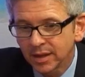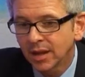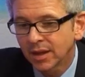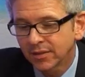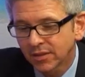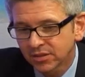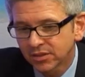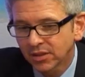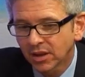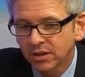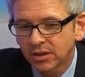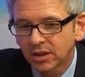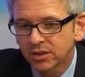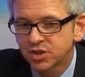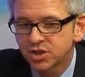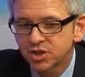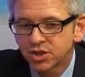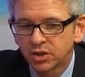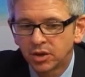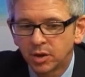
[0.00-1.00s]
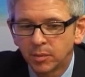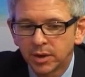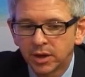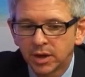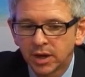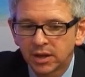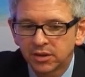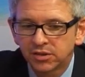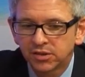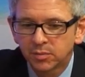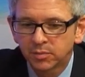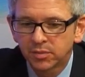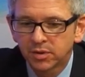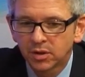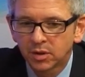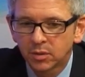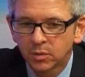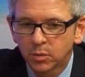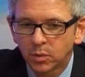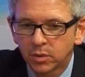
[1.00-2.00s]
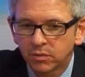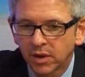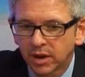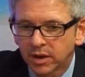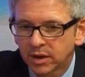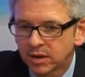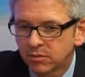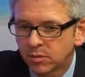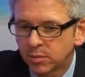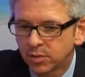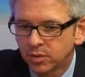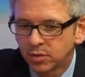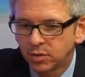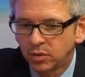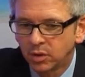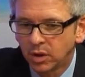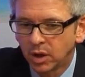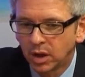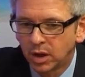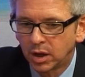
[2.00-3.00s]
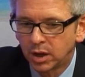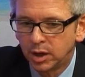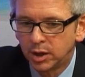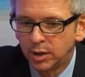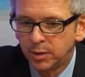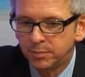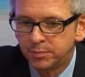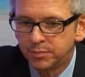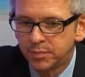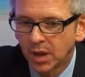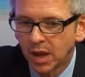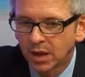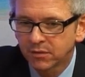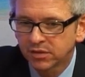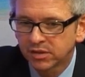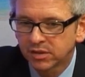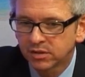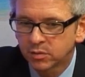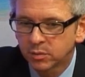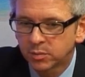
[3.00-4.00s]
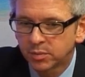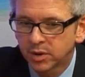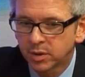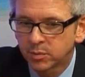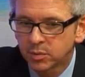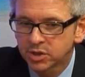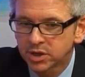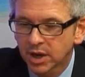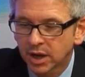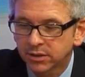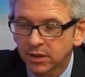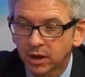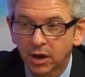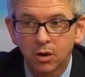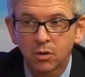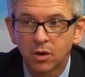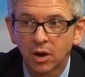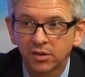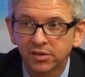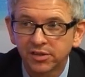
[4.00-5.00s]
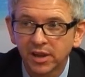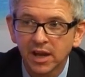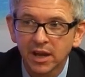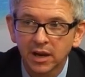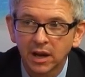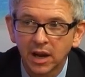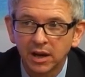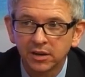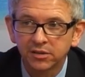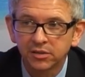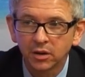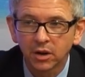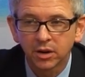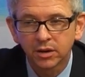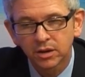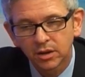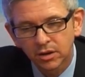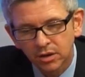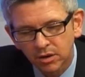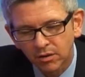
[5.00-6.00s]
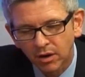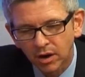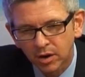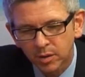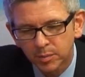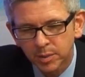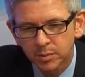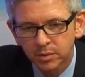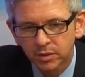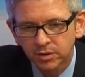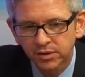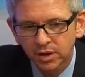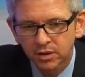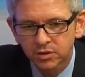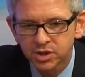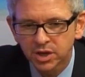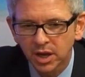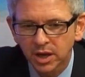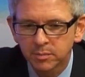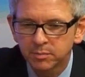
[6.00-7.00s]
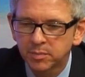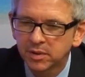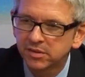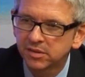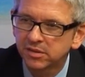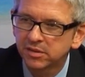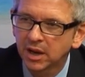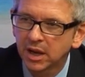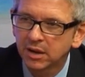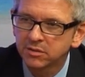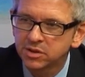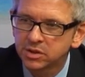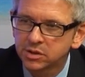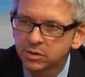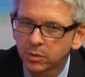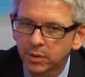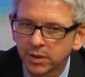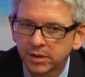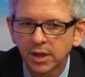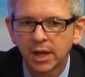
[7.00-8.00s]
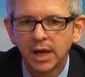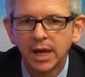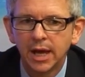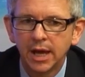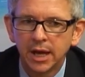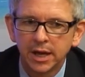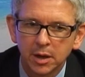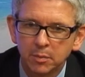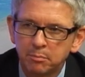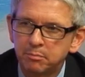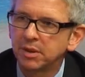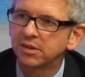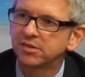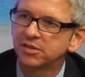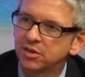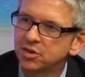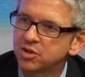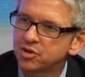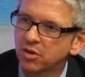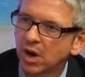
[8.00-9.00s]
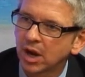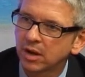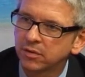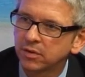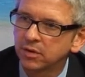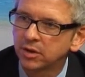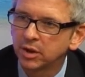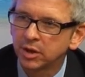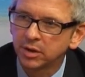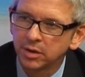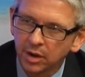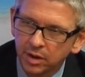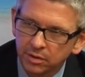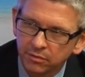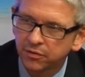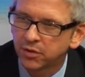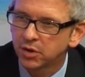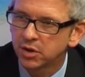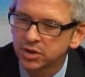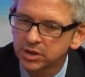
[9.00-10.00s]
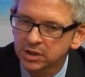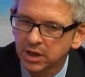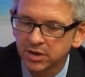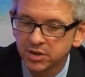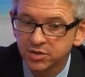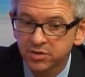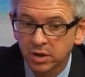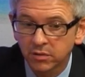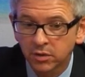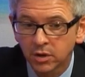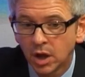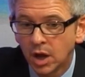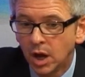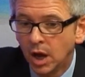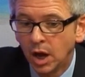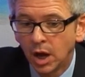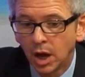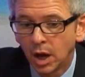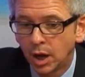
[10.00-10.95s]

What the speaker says: Yeah, that's true. I mean, it's something that we've had at Liverpool ever since we pretty much had the low-cost airlines. A lot of people associate business lounges with business travel and first-class travel.